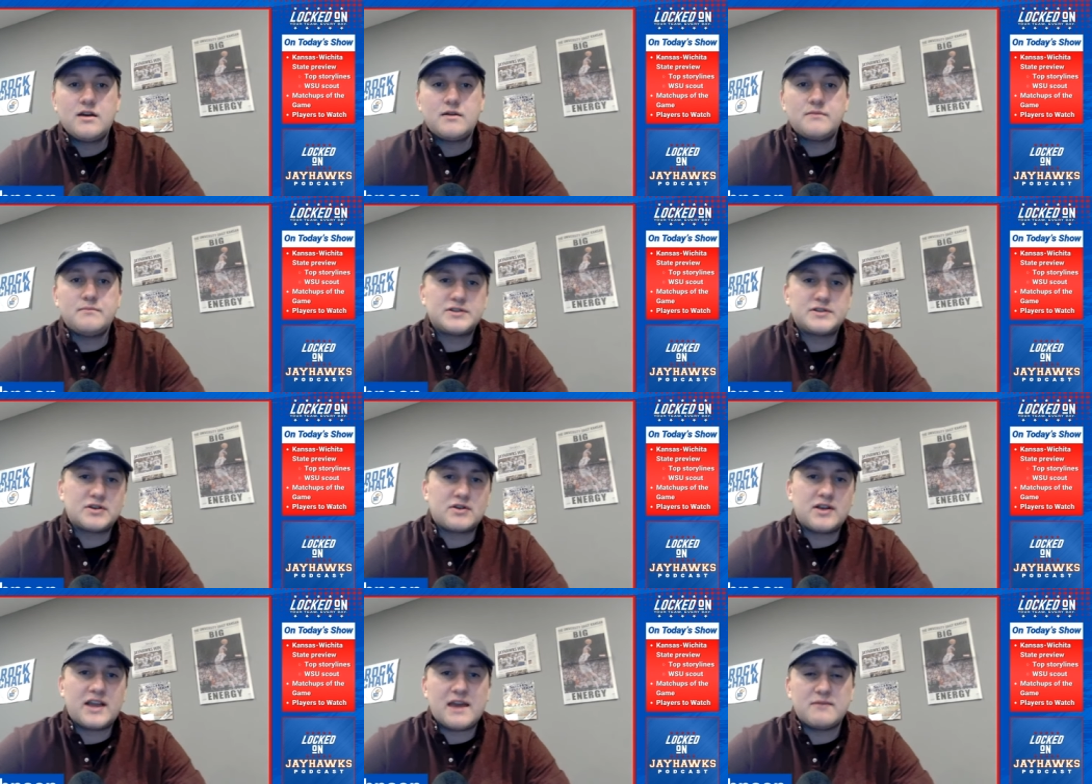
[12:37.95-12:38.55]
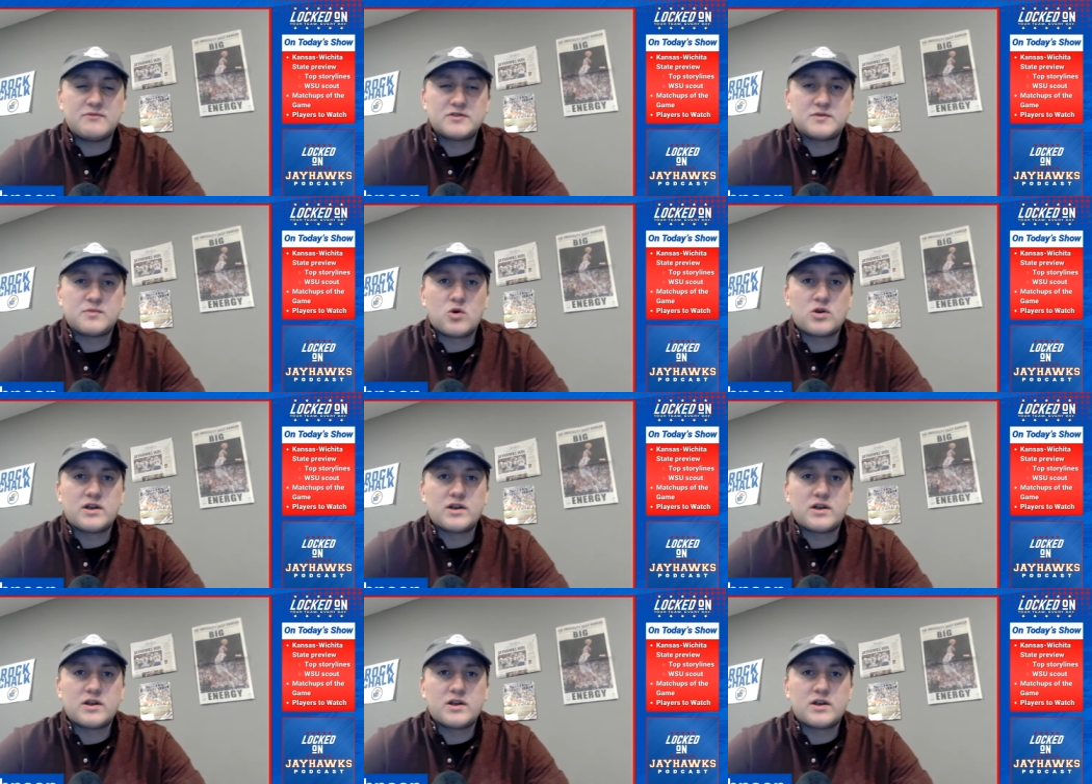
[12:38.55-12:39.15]
the Missouri game was
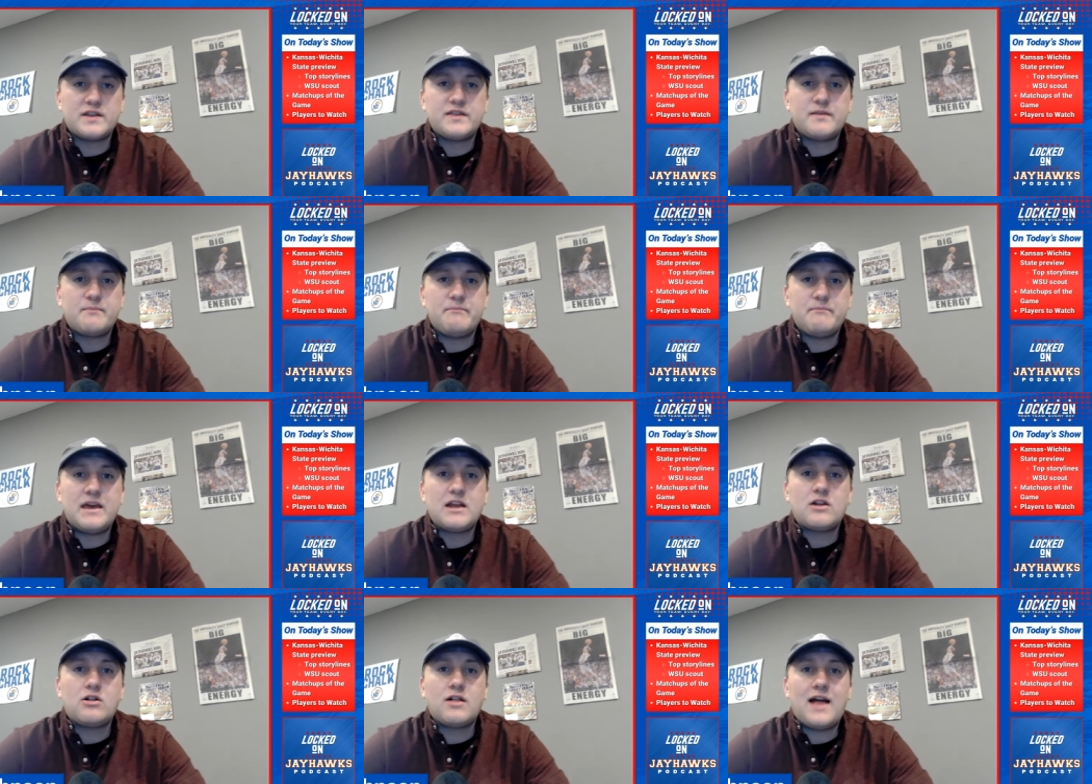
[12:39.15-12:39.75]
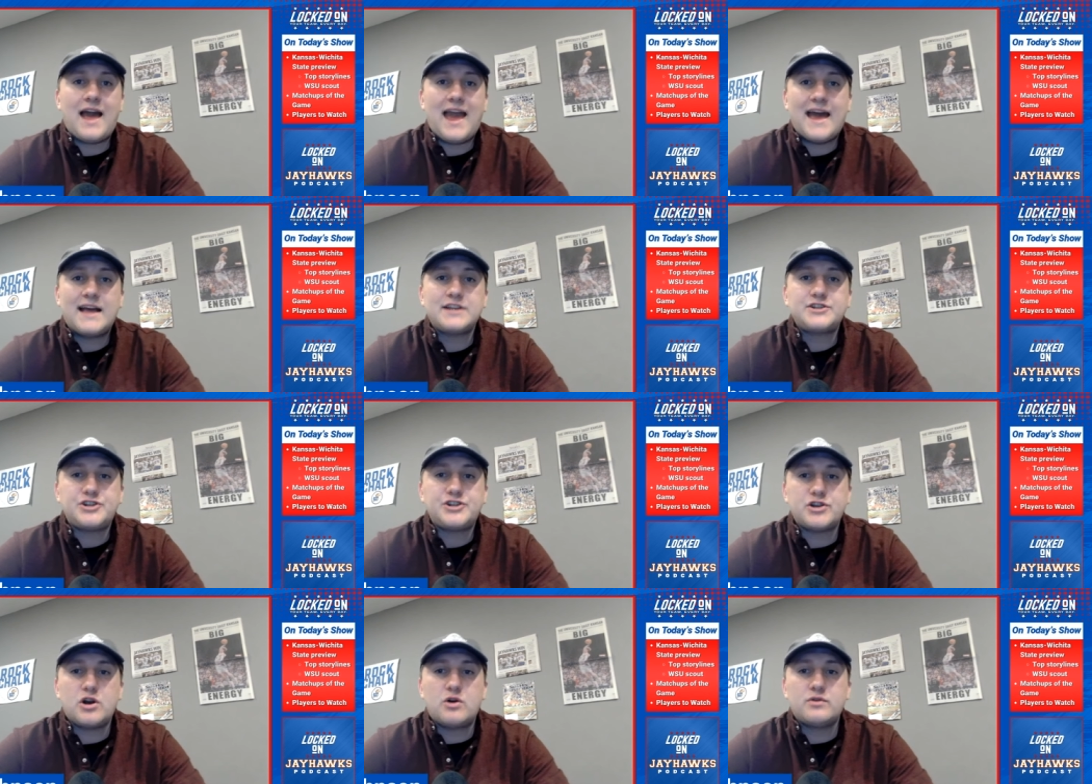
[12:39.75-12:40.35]
more in the middle,
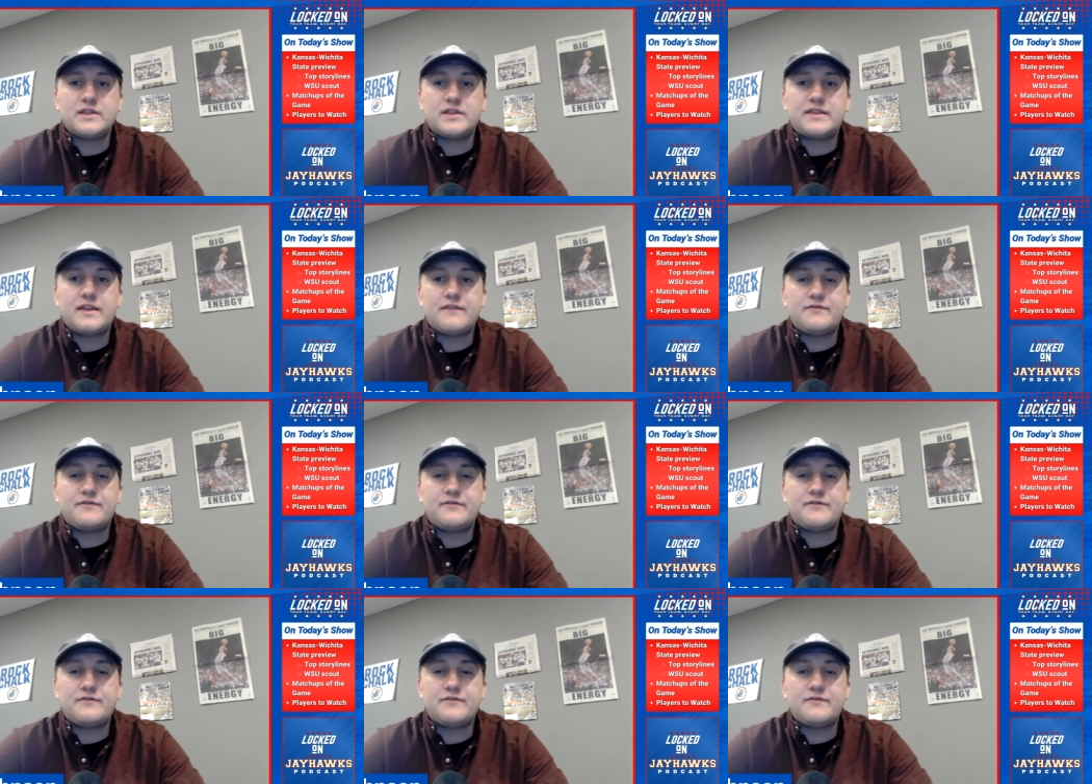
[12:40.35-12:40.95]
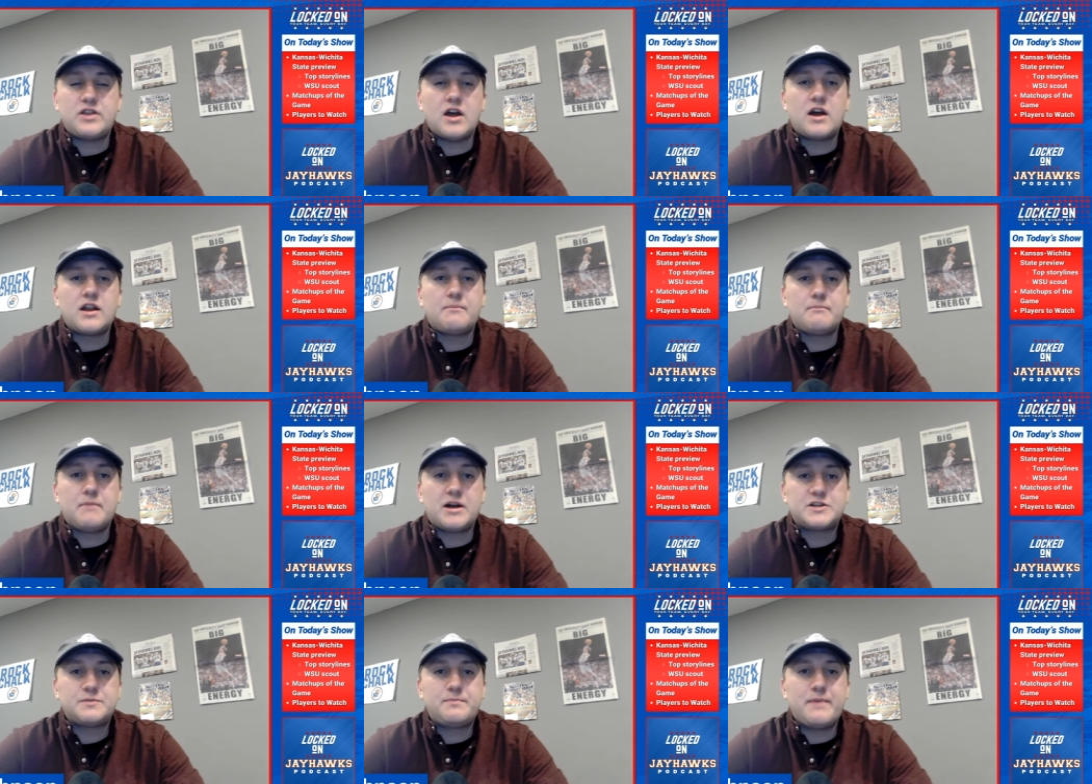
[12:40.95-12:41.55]
has shown that they've done a
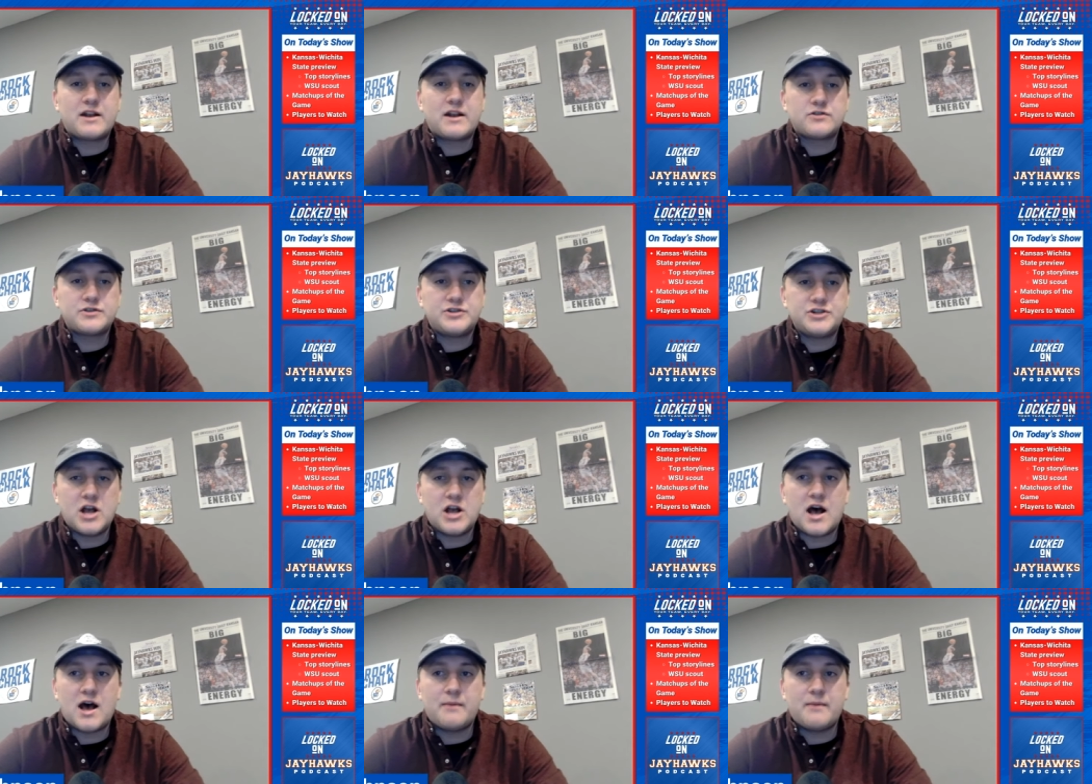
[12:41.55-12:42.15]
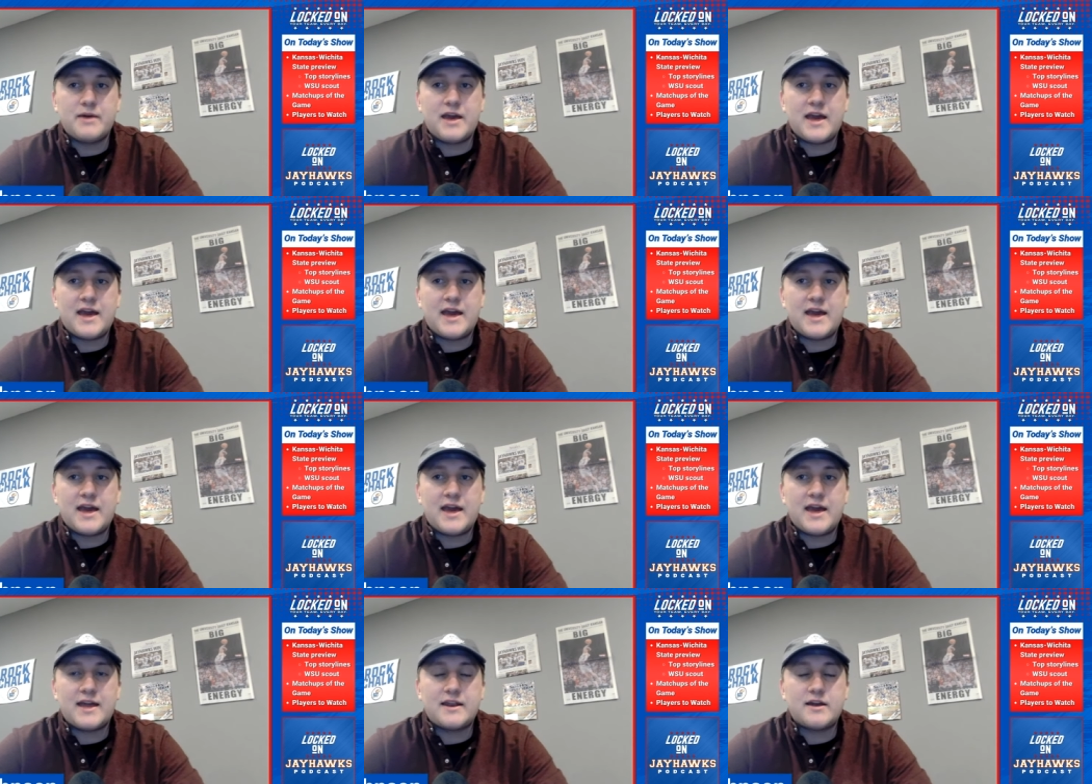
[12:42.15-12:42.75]
much better job
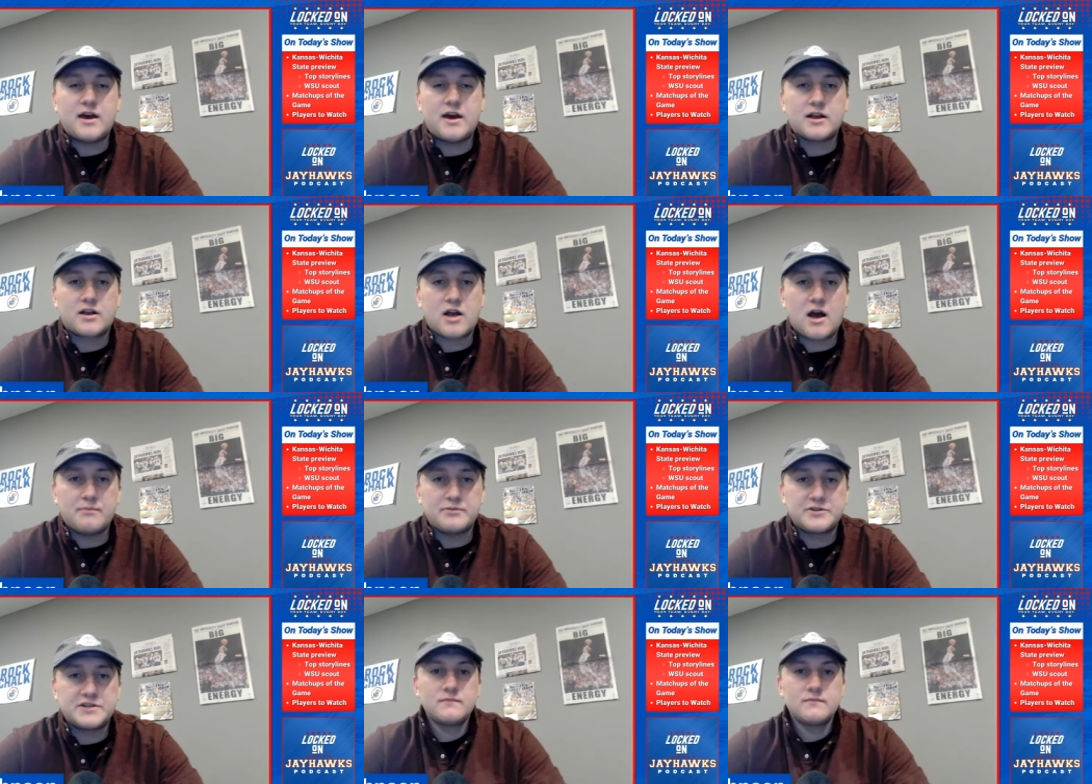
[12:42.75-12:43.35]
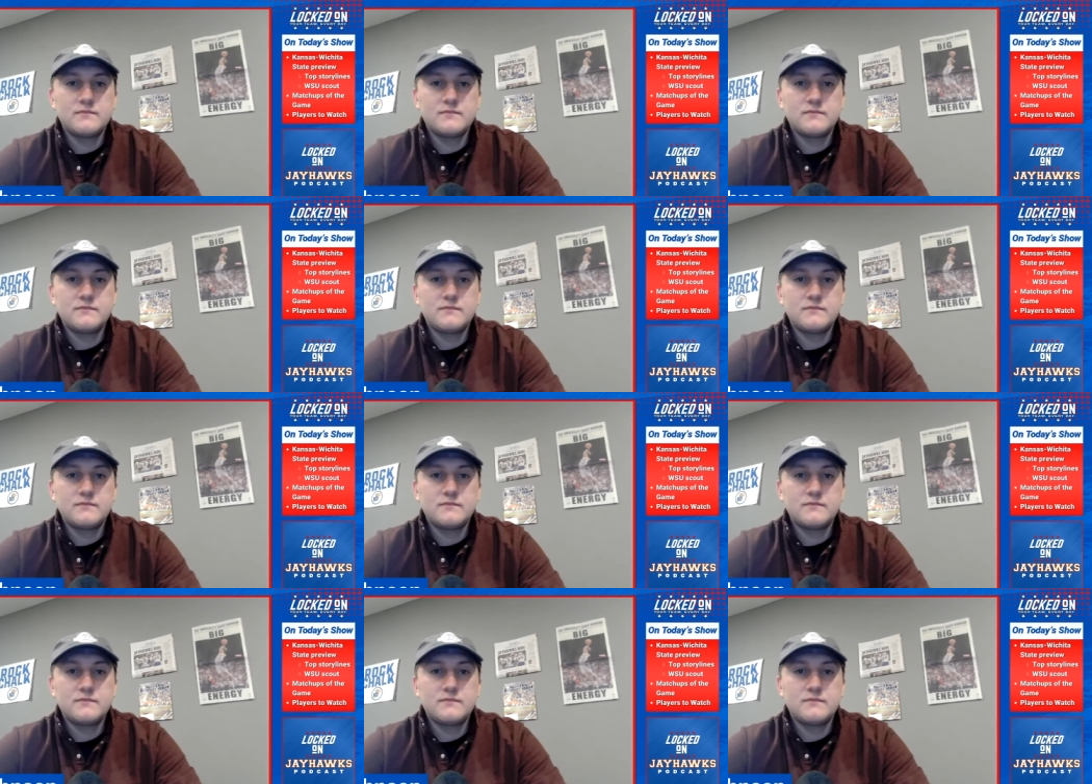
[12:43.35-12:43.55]
at uh, accomplishing